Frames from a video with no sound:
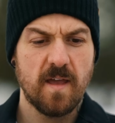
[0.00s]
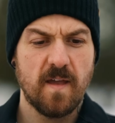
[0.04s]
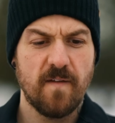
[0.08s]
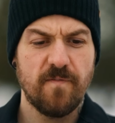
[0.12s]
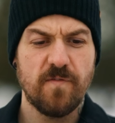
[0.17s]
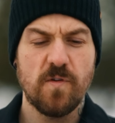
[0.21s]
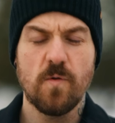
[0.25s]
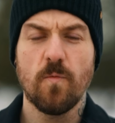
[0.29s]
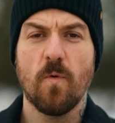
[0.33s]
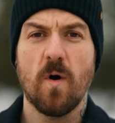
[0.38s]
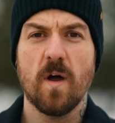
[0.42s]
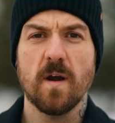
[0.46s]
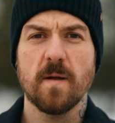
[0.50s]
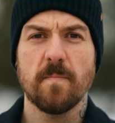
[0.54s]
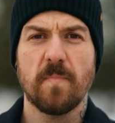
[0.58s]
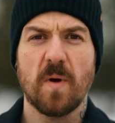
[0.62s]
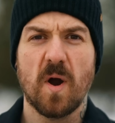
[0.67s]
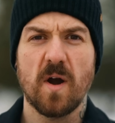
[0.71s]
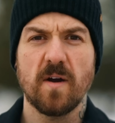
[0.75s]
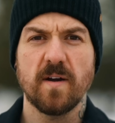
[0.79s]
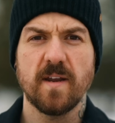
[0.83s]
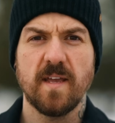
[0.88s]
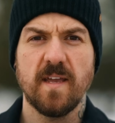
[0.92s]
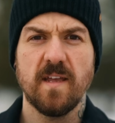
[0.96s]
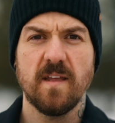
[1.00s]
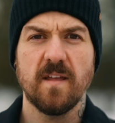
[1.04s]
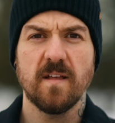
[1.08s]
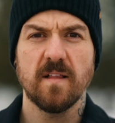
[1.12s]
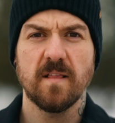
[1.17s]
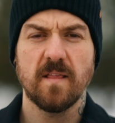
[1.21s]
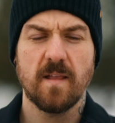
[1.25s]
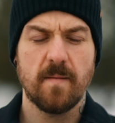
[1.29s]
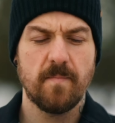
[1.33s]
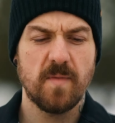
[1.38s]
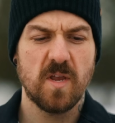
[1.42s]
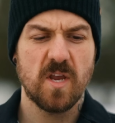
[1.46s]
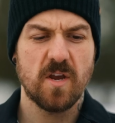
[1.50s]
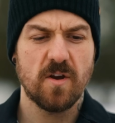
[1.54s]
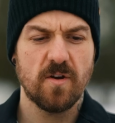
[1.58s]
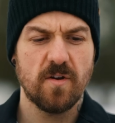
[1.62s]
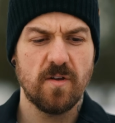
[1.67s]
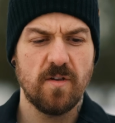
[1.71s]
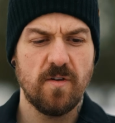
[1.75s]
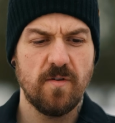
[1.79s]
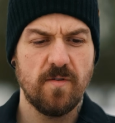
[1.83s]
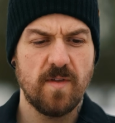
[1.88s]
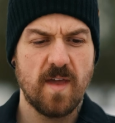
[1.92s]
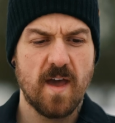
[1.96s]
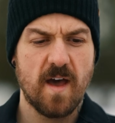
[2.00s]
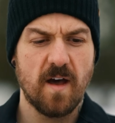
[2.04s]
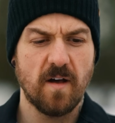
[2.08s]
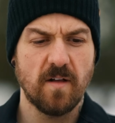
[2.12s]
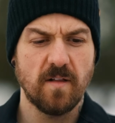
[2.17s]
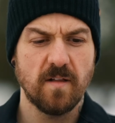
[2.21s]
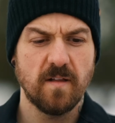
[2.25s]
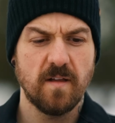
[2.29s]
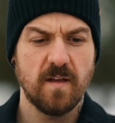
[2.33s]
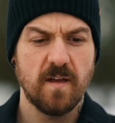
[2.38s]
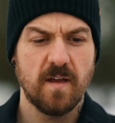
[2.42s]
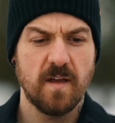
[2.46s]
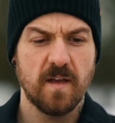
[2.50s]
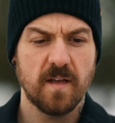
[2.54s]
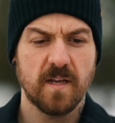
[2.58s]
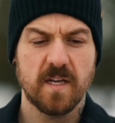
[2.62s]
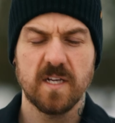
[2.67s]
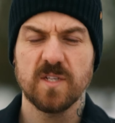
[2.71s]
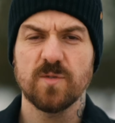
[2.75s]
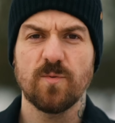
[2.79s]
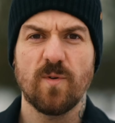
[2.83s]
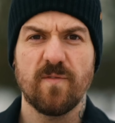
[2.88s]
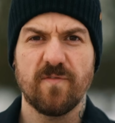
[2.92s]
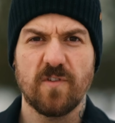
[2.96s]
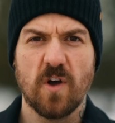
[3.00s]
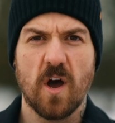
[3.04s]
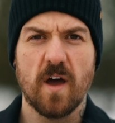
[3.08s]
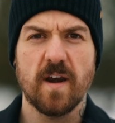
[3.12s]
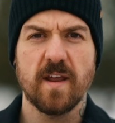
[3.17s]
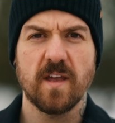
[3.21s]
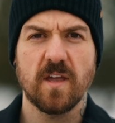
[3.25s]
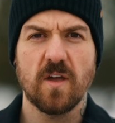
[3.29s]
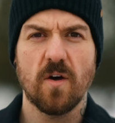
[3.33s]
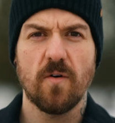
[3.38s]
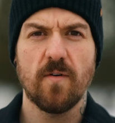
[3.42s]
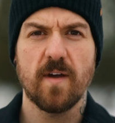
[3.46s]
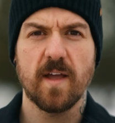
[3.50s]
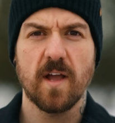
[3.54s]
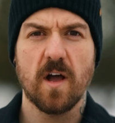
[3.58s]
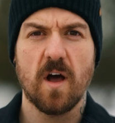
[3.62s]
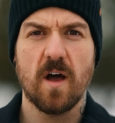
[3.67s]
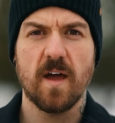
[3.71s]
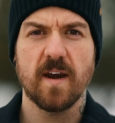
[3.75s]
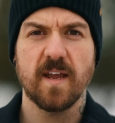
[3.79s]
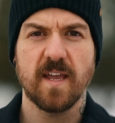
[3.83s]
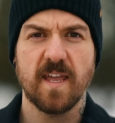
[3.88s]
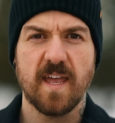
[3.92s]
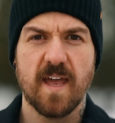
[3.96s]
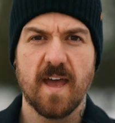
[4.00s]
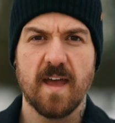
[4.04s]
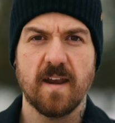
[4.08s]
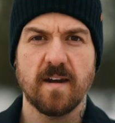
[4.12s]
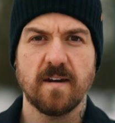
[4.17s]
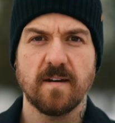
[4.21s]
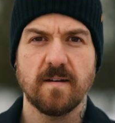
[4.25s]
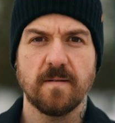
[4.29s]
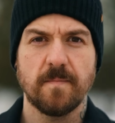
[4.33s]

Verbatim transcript: If you want a party, let me hear you yell, because we've got it going on again.